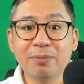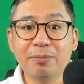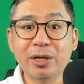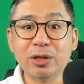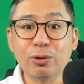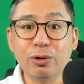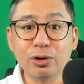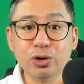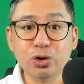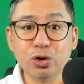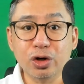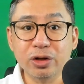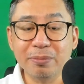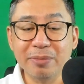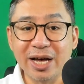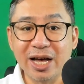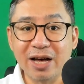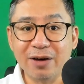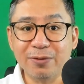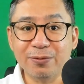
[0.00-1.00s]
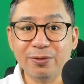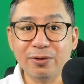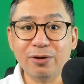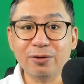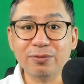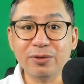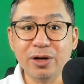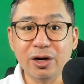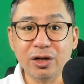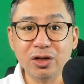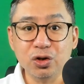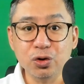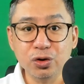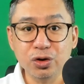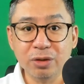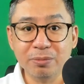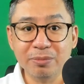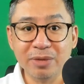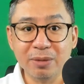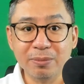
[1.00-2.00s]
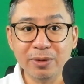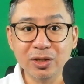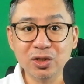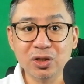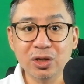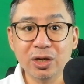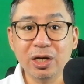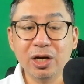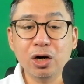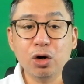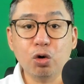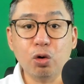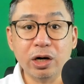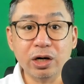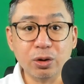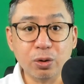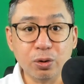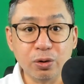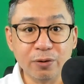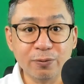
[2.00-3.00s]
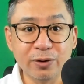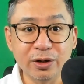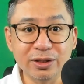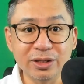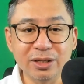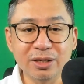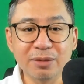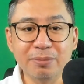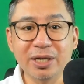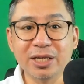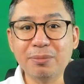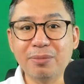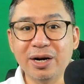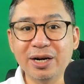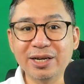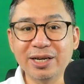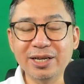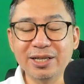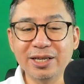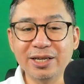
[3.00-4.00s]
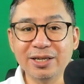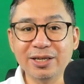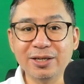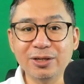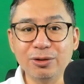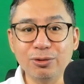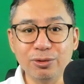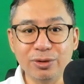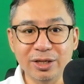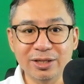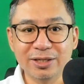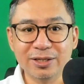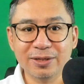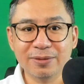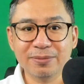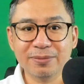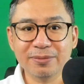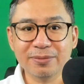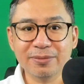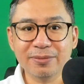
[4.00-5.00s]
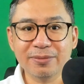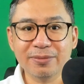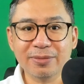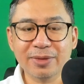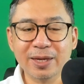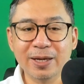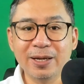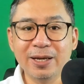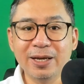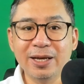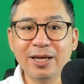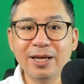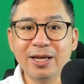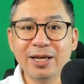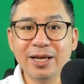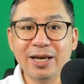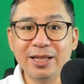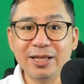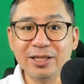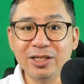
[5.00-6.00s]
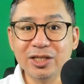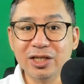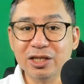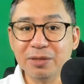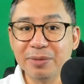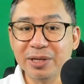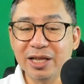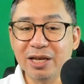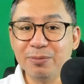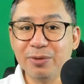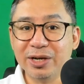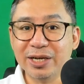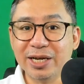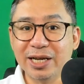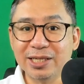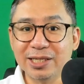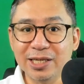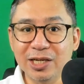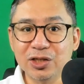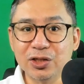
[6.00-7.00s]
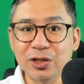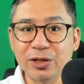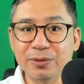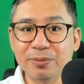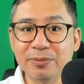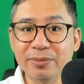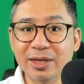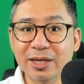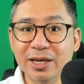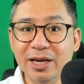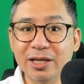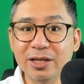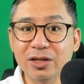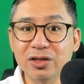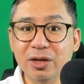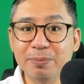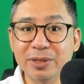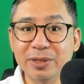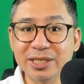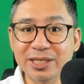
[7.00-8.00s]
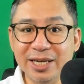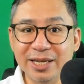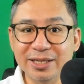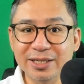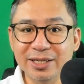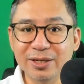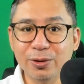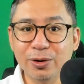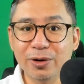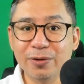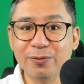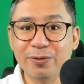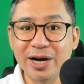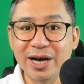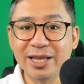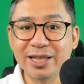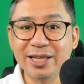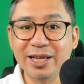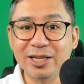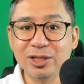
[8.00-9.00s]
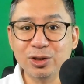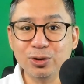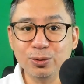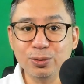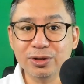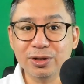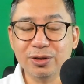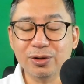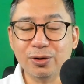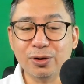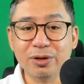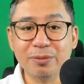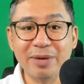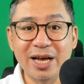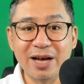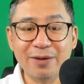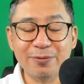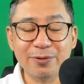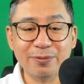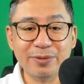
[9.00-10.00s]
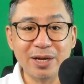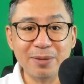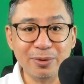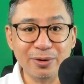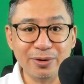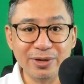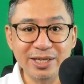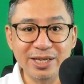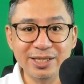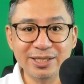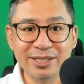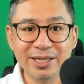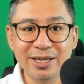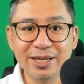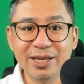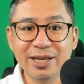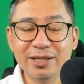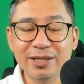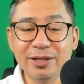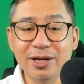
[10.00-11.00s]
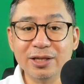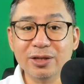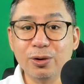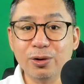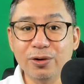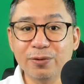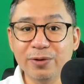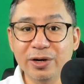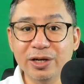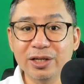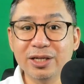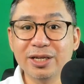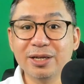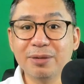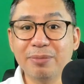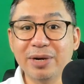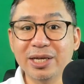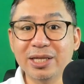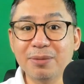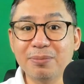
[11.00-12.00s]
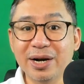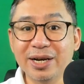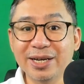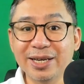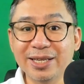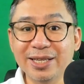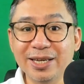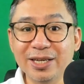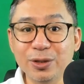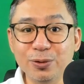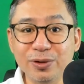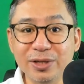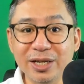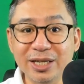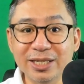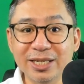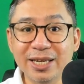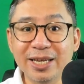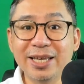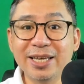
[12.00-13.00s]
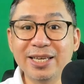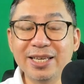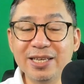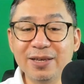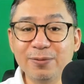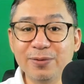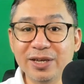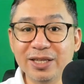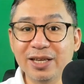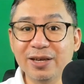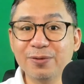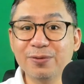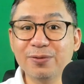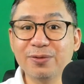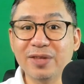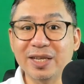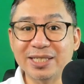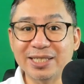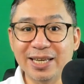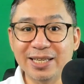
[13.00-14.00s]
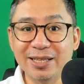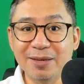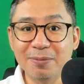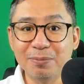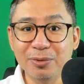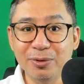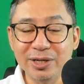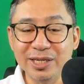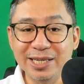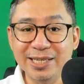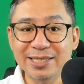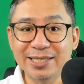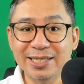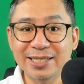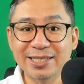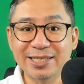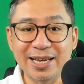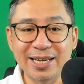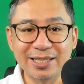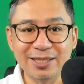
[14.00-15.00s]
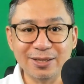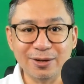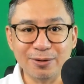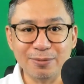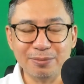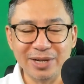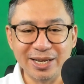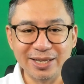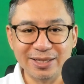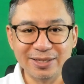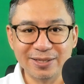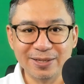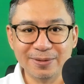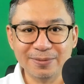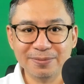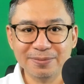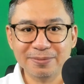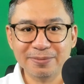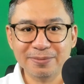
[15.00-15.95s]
but also on behalf of non-union members who are covered by the bargaining unit. A legitimate labor organization cannot represent or file a suit on behalf of the employees not covered by the bargaining unit, even if the said employees signed the complaint.